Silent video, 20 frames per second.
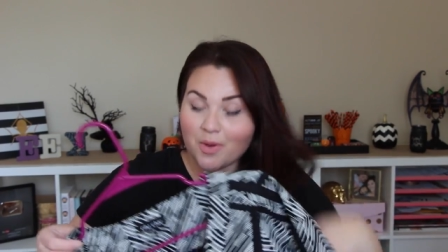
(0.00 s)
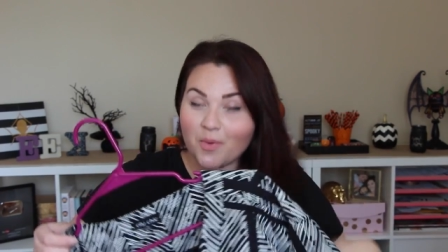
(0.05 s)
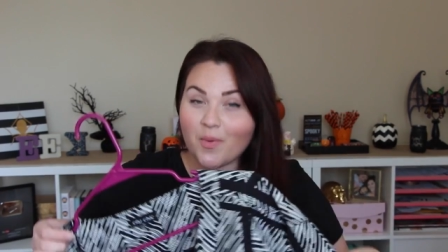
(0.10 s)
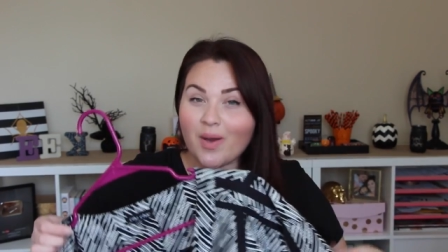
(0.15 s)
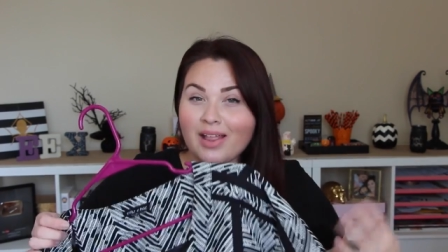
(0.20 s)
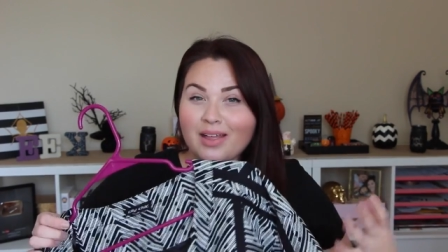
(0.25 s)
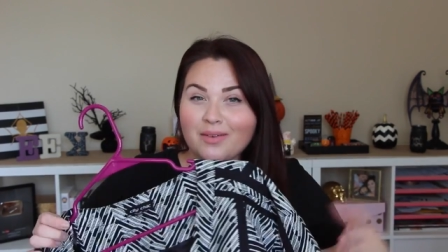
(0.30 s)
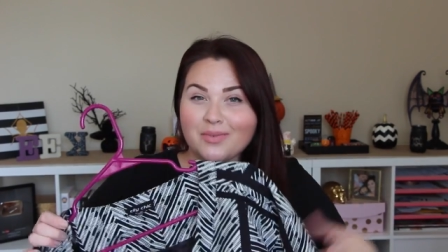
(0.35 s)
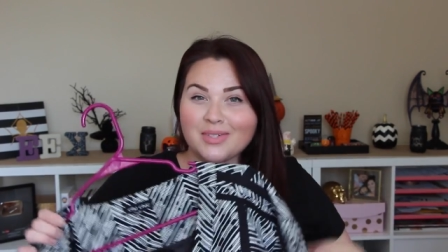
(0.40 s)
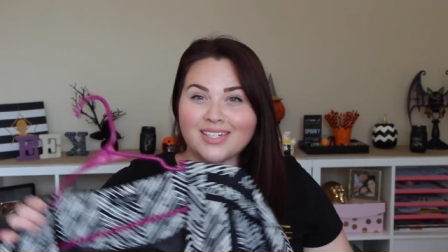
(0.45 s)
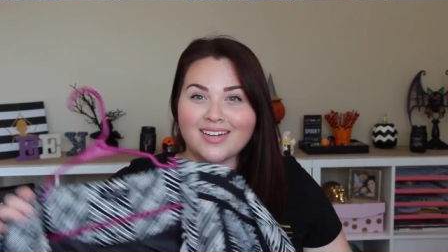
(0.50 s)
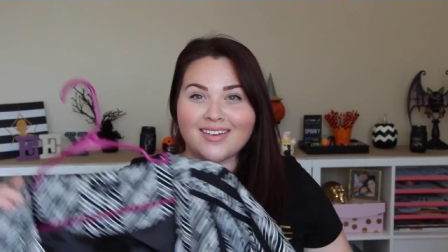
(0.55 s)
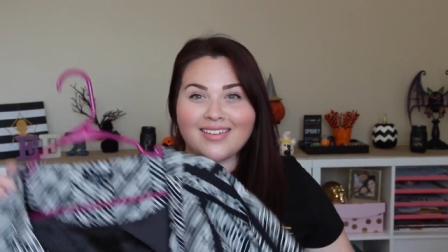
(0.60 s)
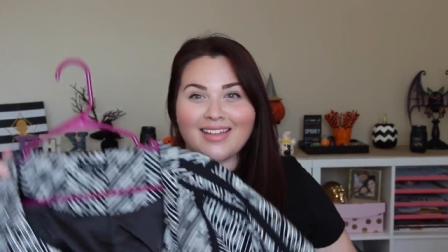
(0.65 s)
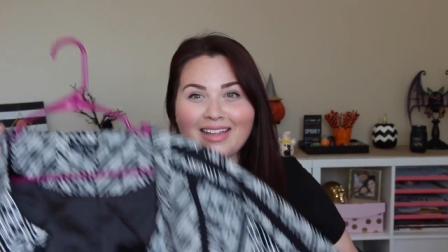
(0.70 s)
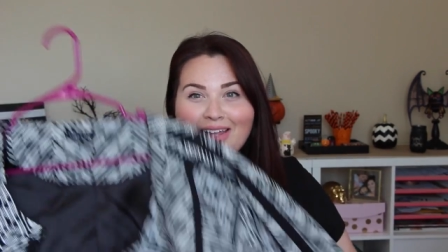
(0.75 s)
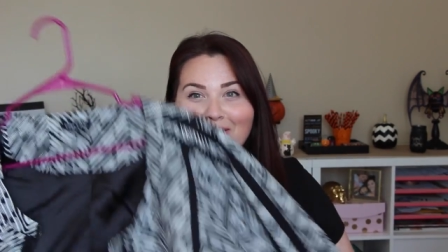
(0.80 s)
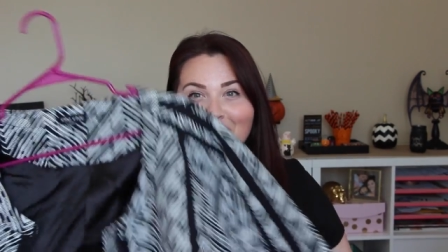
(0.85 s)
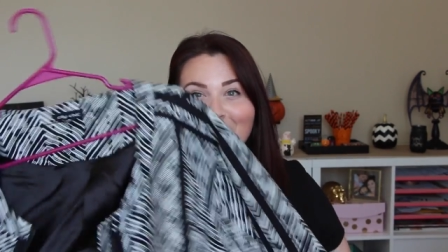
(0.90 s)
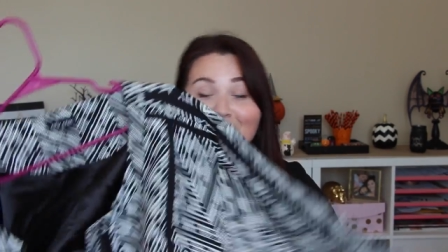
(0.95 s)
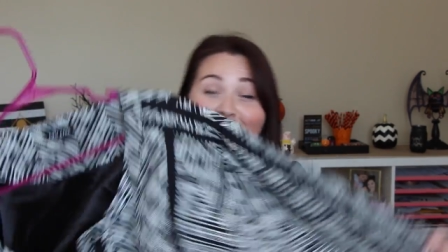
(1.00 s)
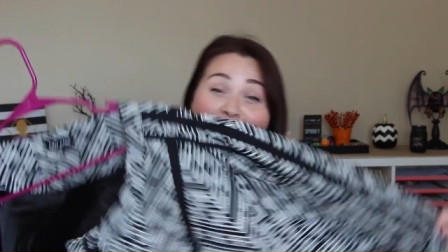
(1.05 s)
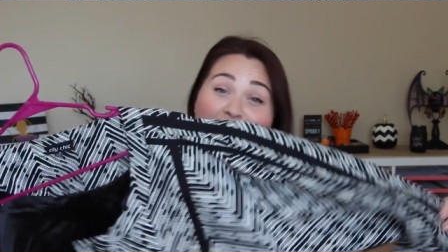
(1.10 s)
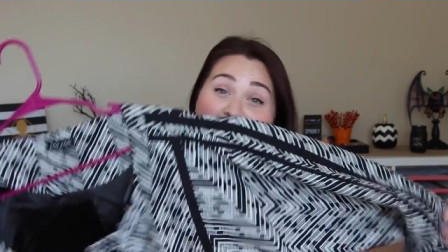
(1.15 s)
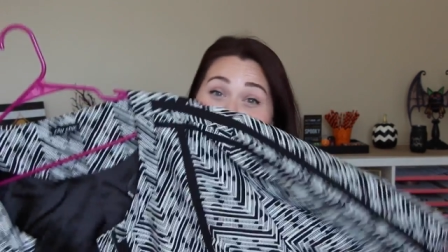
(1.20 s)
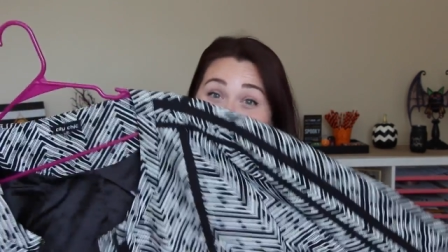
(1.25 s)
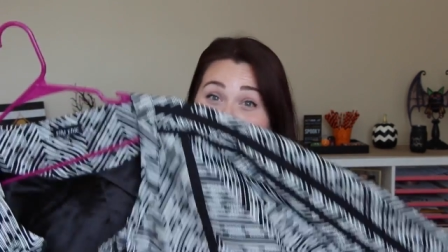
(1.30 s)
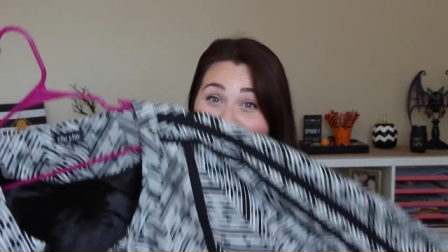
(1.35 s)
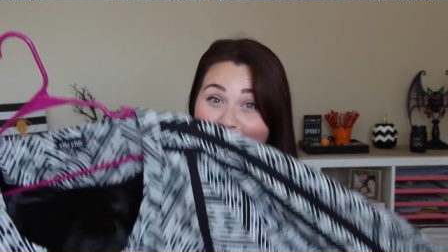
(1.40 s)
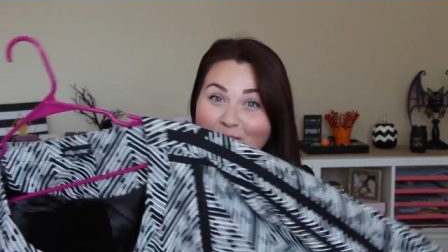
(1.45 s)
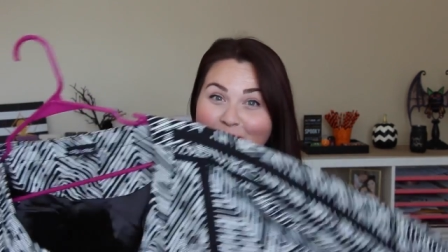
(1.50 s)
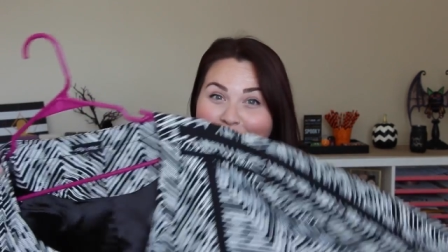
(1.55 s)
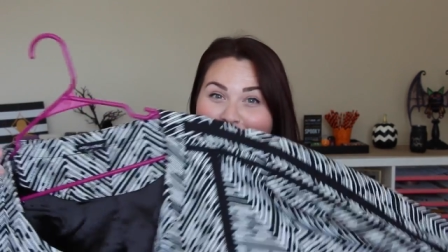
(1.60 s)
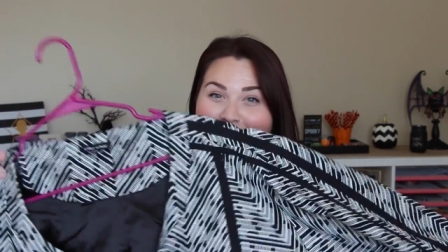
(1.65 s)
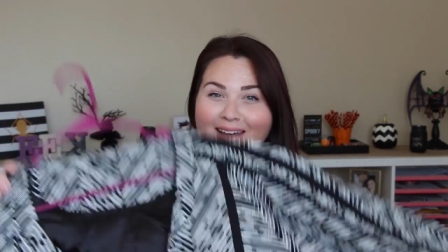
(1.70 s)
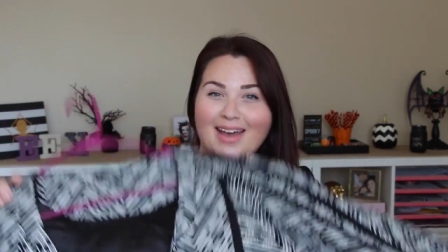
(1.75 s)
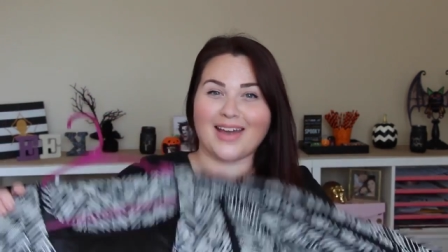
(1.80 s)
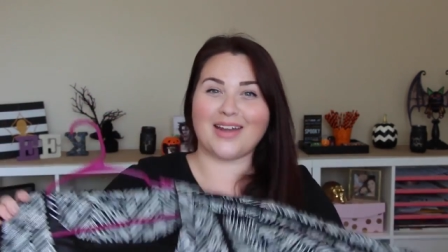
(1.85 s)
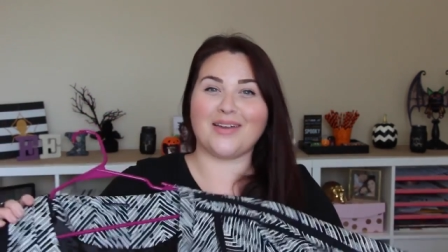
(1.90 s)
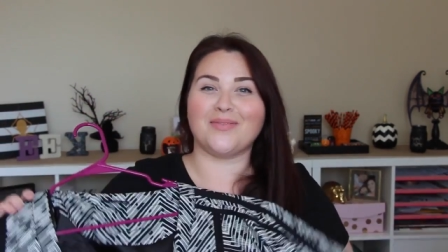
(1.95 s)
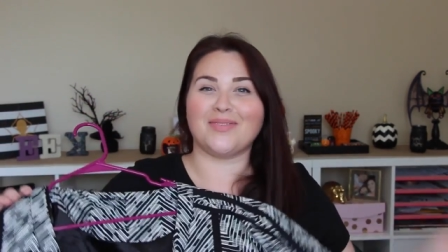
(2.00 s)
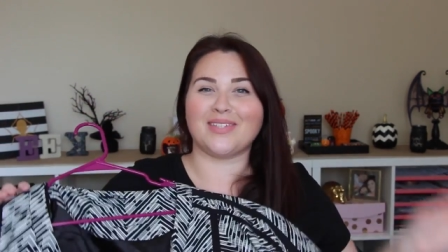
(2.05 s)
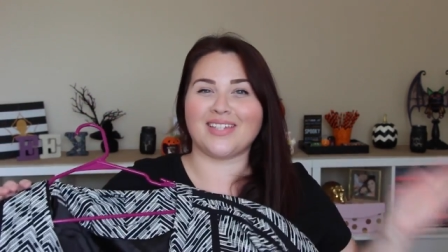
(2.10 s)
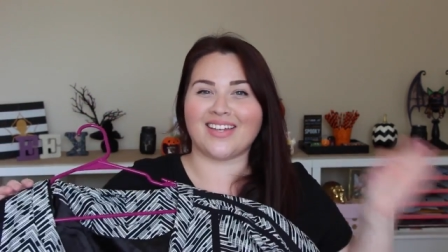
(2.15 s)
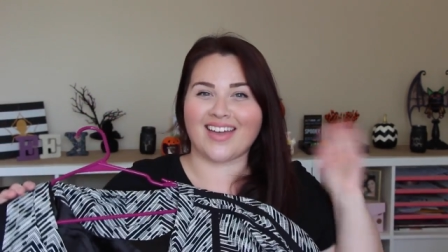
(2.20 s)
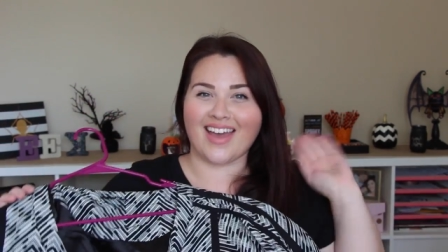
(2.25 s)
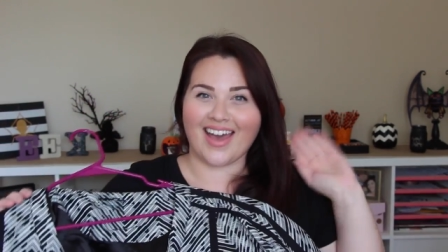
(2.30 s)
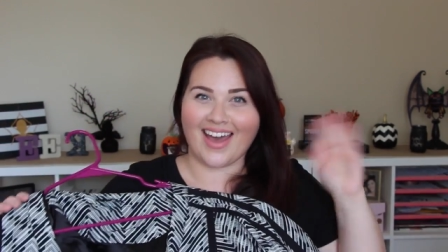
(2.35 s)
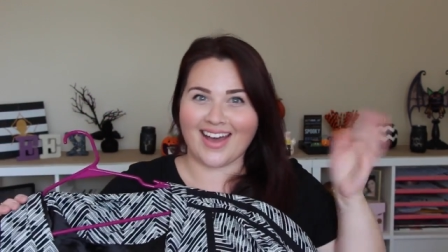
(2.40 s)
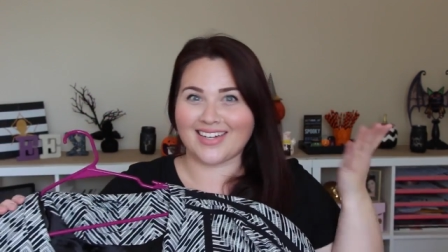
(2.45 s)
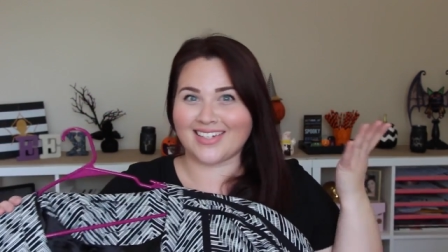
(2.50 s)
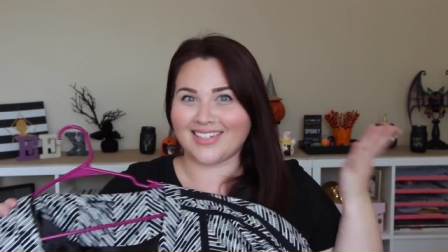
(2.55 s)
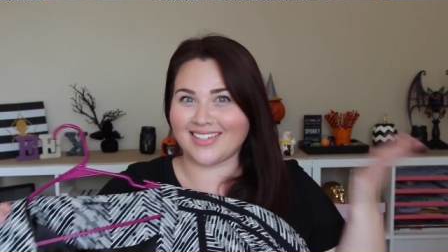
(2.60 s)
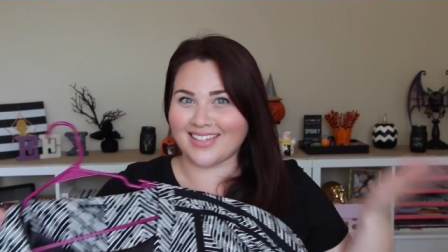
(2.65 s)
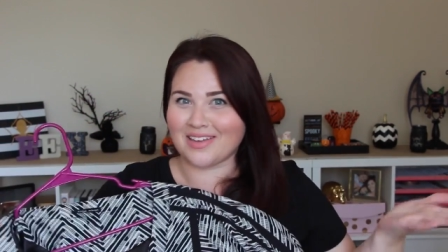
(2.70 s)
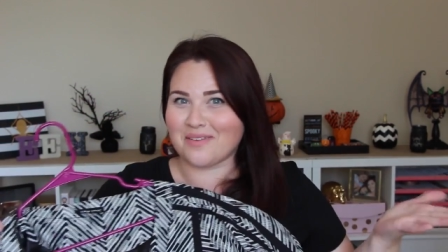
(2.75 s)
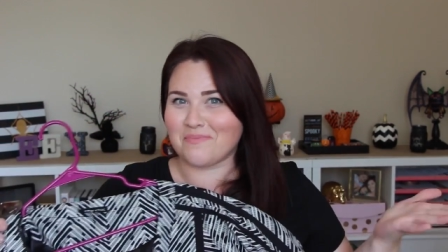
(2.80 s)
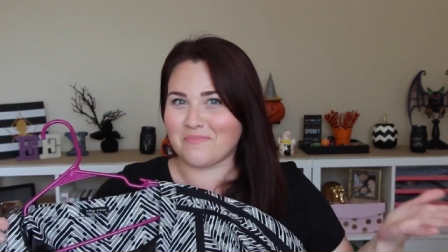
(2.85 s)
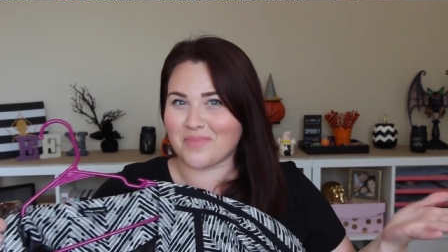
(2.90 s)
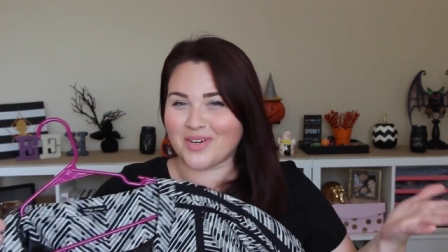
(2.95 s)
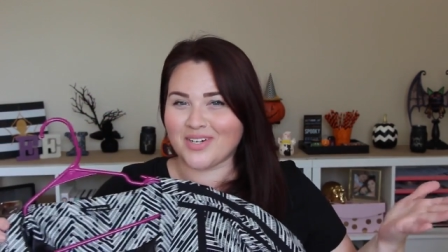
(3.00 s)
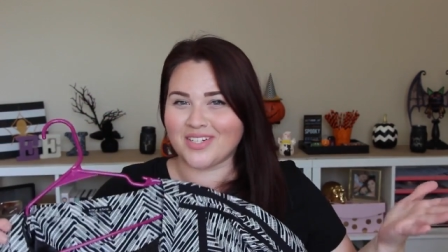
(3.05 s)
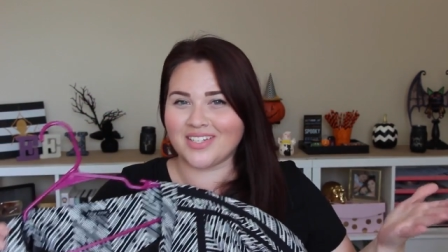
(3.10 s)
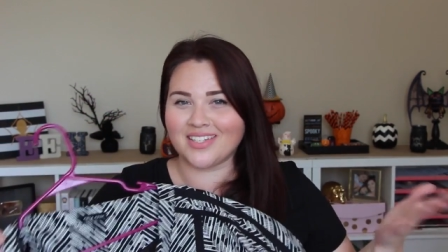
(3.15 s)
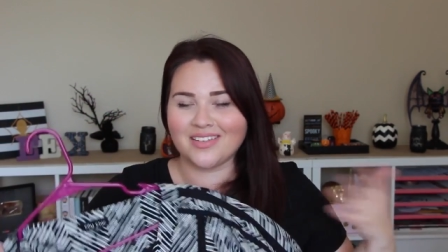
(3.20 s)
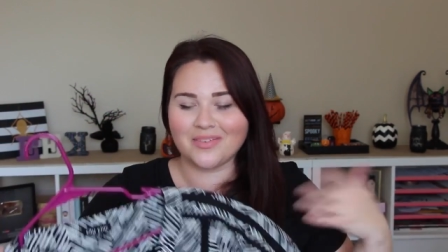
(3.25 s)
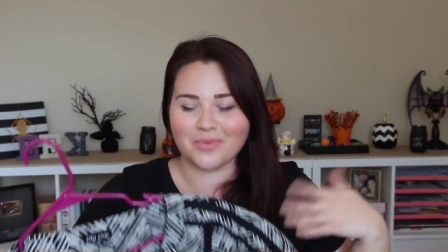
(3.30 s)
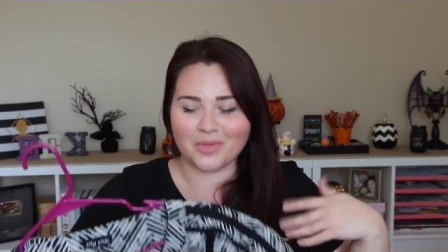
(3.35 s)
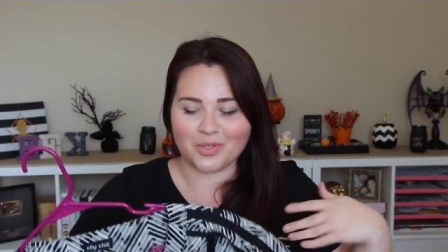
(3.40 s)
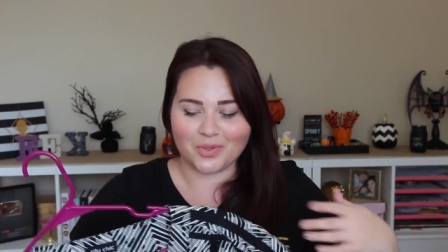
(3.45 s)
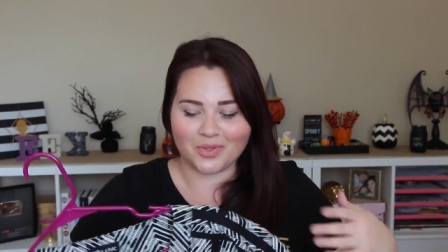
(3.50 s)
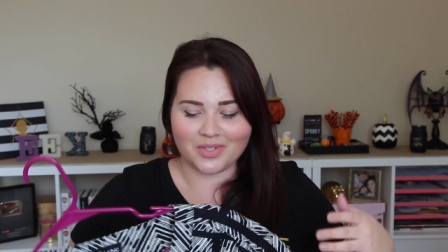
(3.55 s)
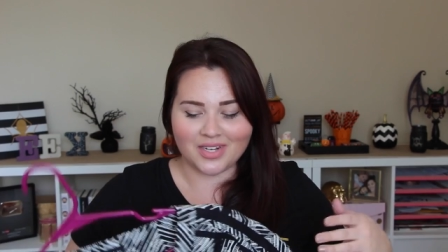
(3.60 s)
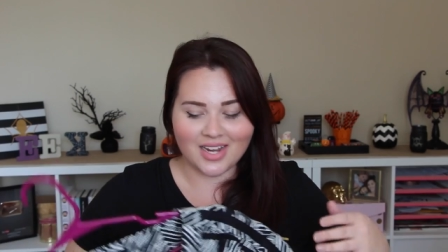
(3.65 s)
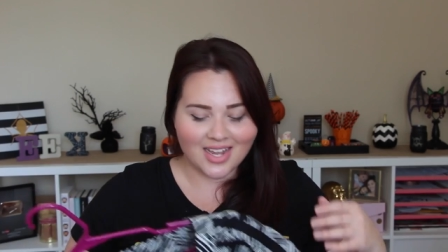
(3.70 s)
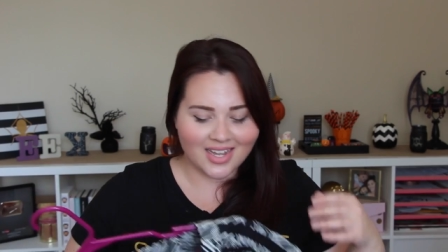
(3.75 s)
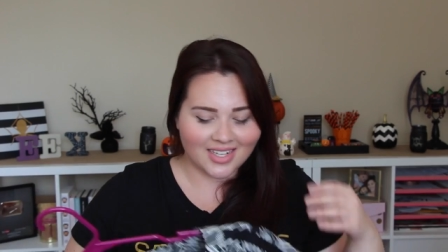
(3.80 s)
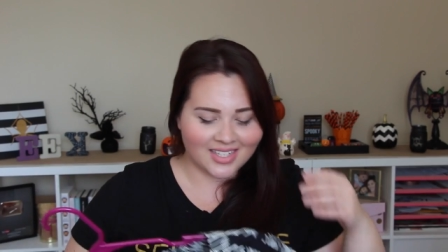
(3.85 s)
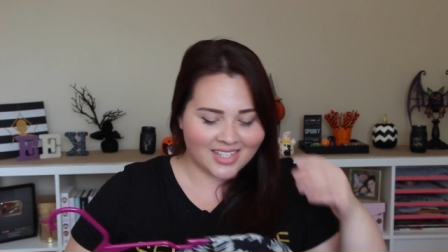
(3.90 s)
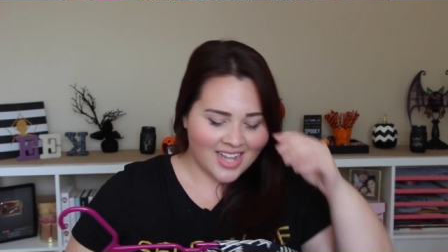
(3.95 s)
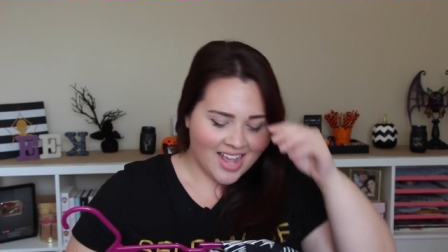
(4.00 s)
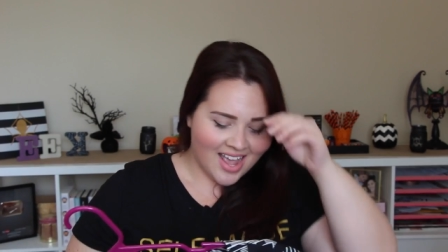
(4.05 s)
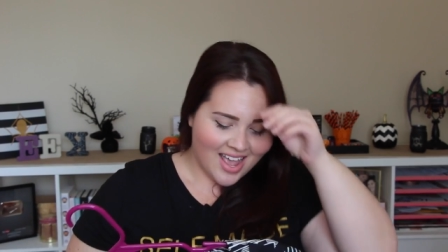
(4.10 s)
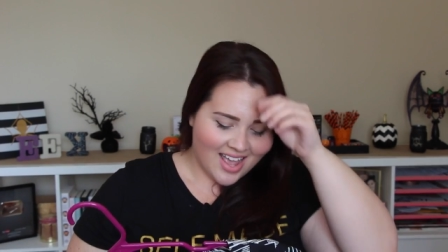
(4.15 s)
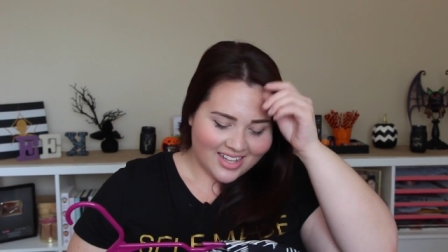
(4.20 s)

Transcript: But while I was there, they let me choose my items like actually in person, which was nice.